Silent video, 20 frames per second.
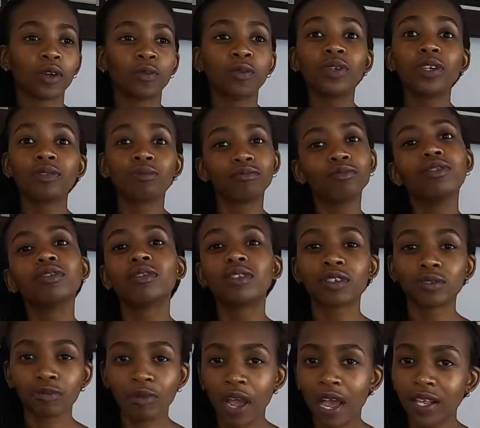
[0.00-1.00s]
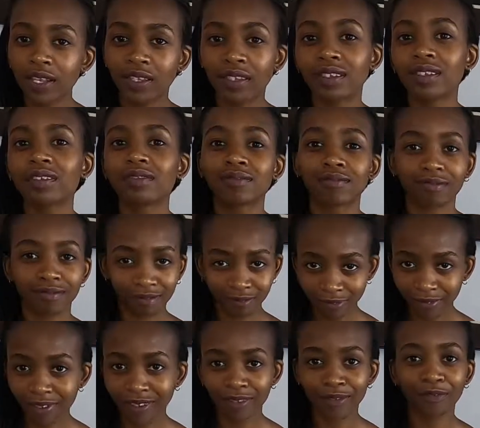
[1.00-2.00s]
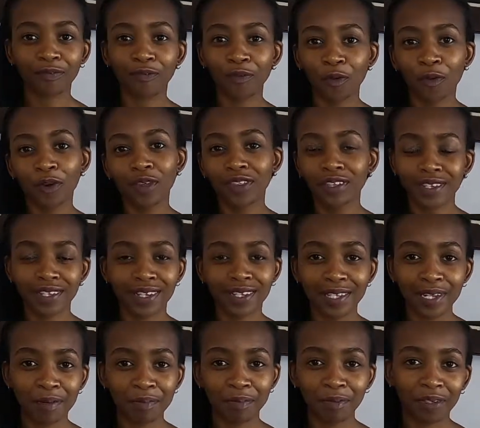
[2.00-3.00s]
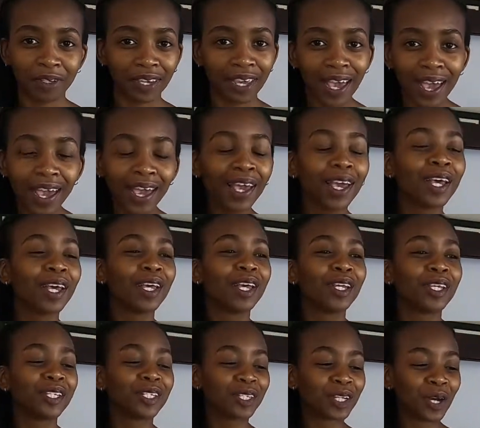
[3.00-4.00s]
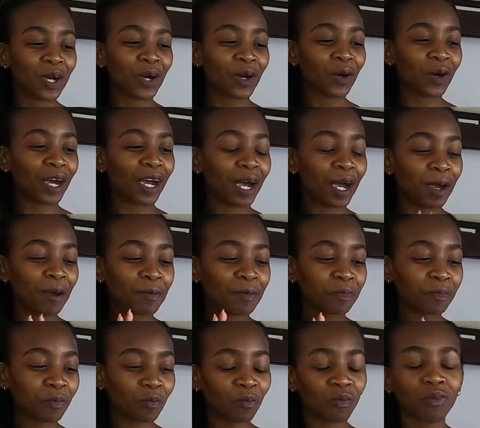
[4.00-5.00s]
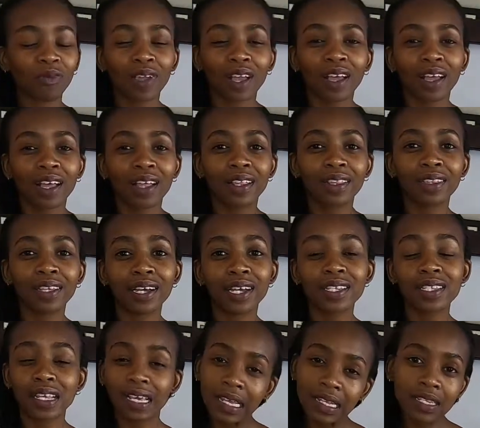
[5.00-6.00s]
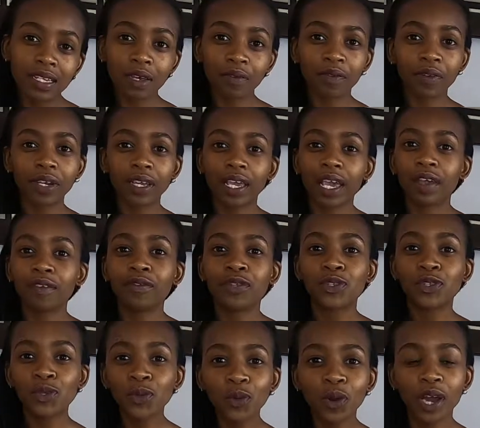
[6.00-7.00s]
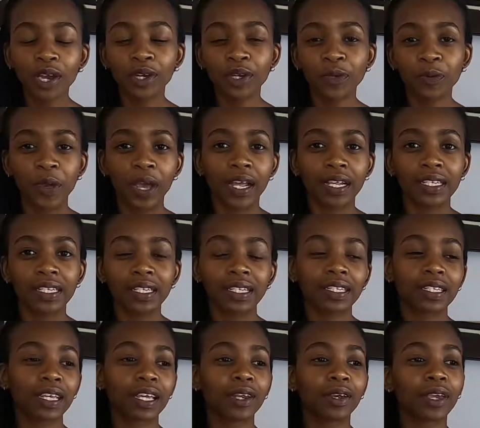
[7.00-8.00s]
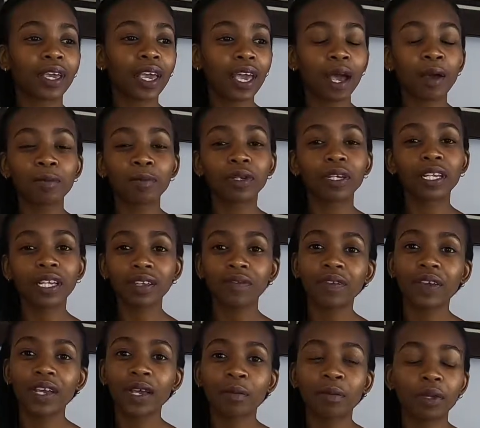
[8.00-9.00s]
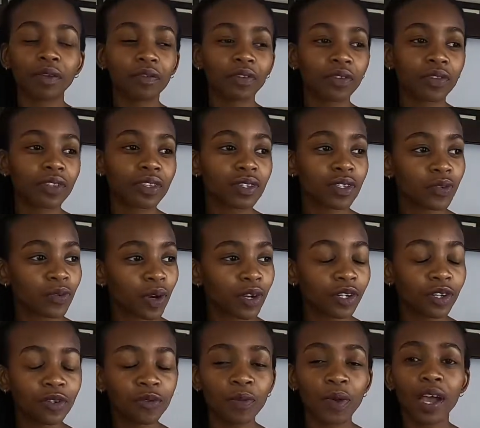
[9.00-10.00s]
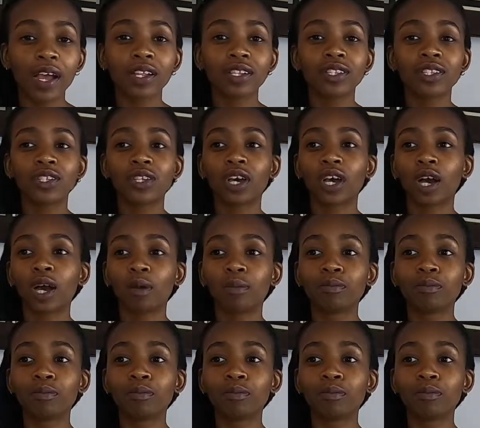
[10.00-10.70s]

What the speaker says: We're using rands for this example, okay? So the second servant, he gave 200 rands and said, okay, I'm leaving, I'm giving you this 200 rands.